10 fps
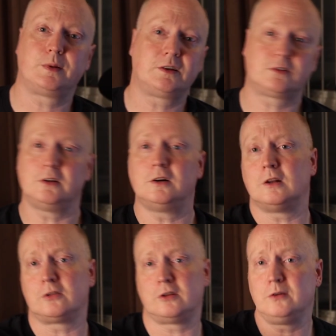because I know
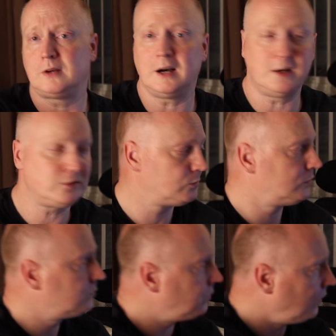lots of you guys
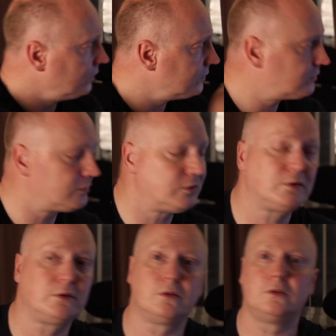will want
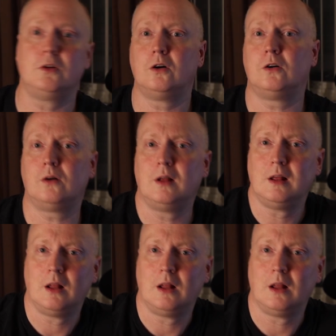to know